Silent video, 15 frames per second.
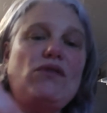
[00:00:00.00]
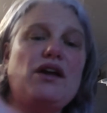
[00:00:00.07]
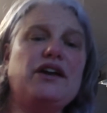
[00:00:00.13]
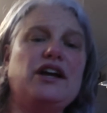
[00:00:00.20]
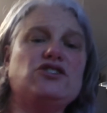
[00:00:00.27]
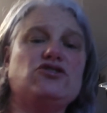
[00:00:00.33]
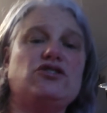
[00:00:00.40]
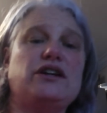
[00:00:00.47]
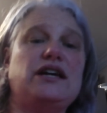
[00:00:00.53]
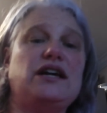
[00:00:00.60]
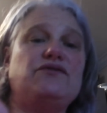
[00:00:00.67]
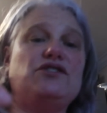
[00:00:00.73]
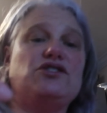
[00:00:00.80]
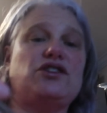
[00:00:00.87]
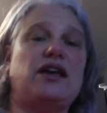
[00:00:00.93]
Yesterday I
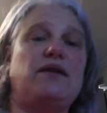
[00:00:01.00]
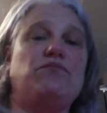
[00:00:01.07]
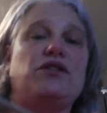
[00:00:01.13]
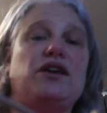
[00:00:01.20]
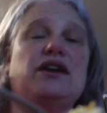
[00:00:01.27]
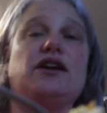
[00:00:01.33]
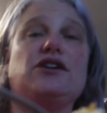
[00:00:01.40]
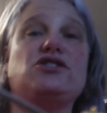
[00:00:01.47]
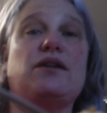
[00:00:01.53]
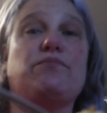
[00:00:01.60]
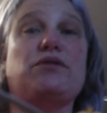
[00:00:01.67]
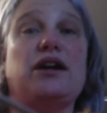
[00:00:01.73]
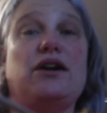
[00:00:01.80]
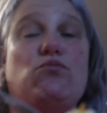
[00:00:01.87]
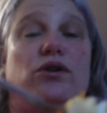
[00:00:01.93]
had the same thing, except
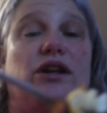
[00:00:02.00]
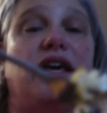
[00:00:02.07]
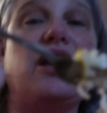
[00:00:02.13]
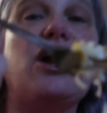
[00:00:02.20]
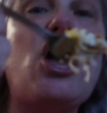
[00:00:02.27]
I had one egg.